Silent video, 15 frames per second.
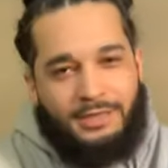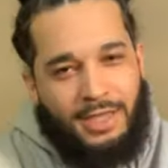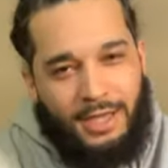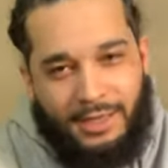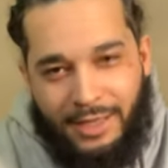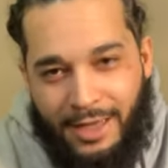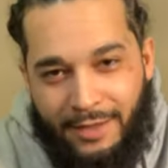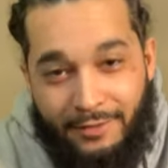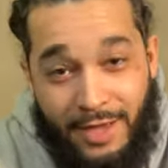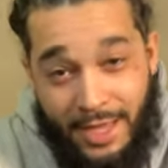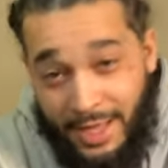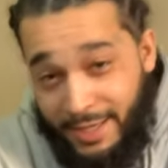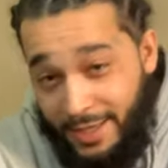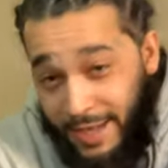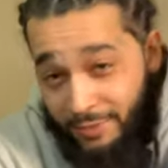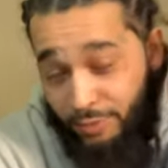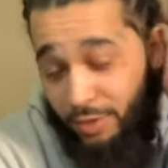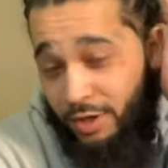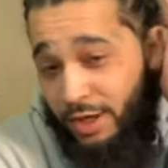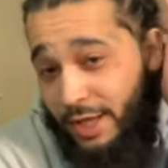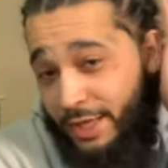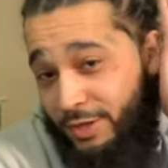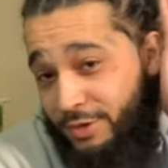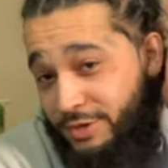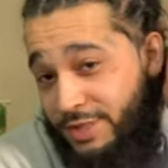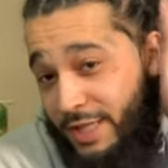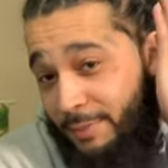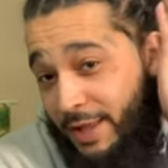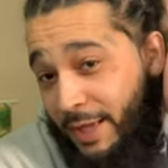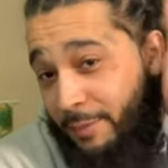entire life. That well, I ain't gonna
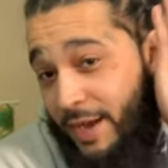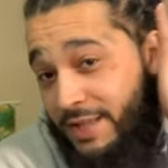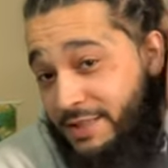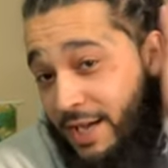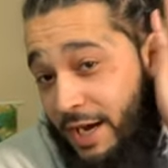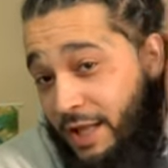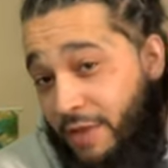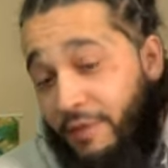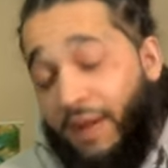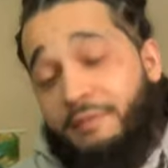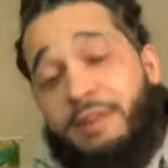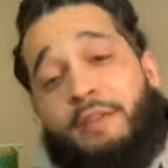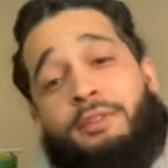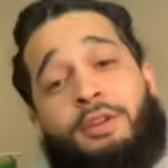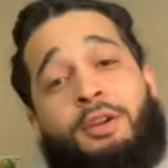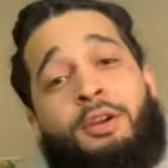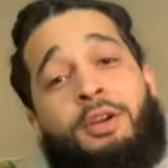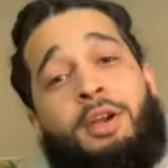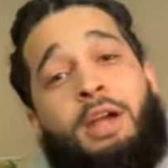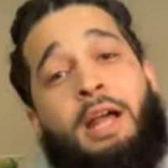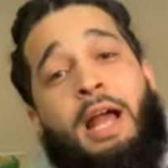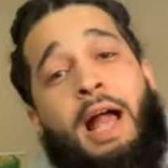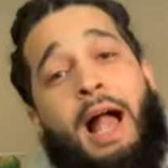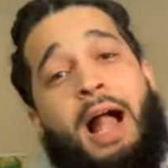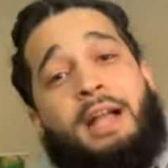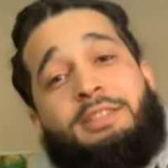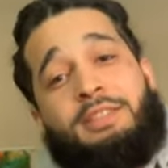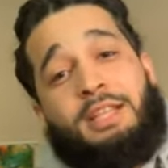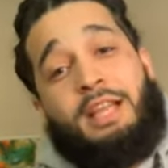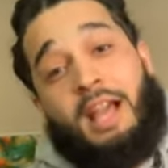say like my entire life. I've never
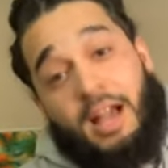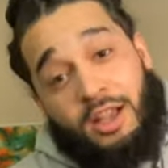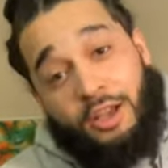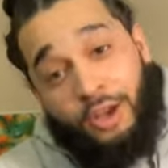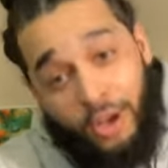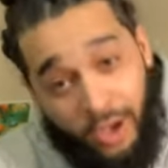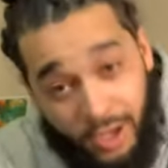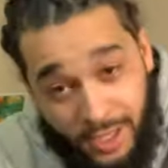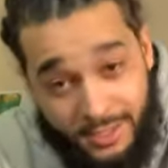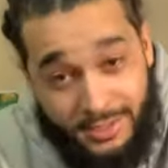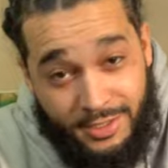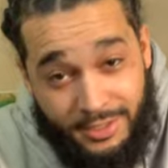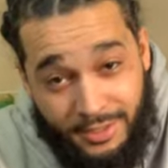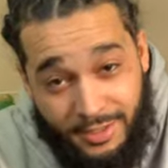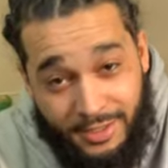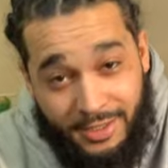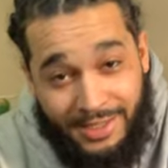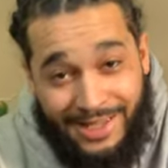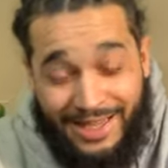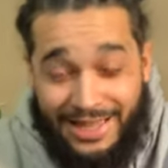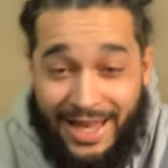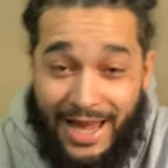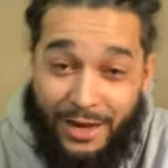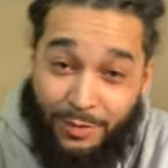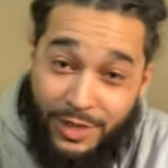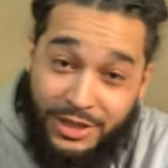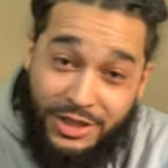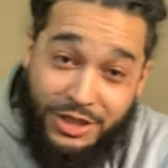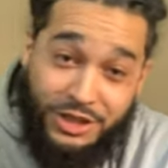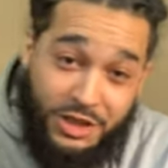actually got caught and like
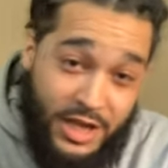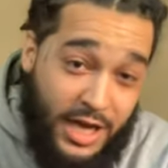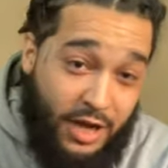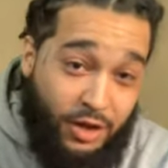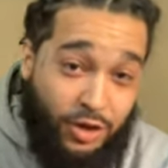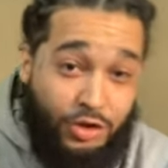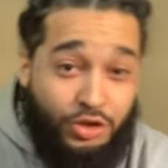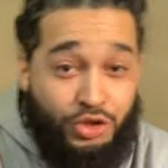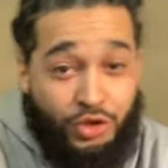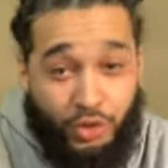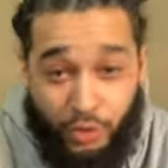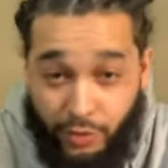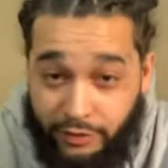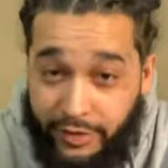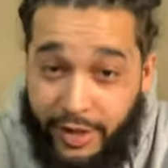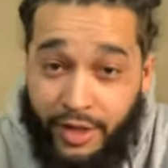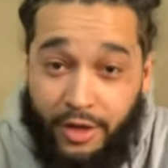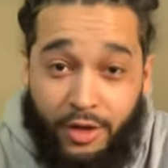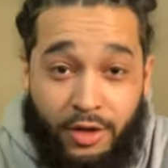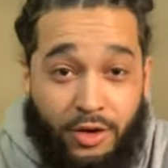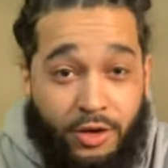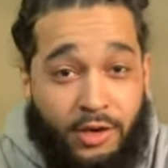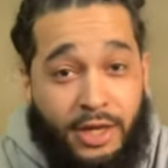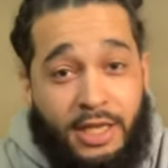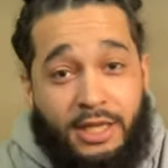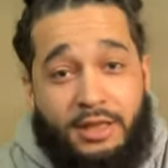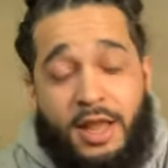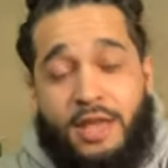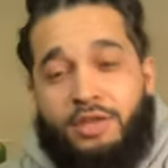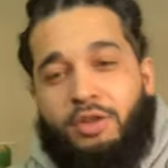went to jail or juvie or
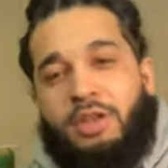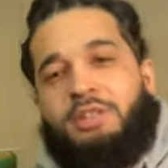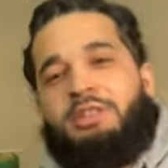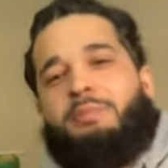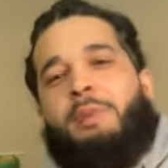anything. So this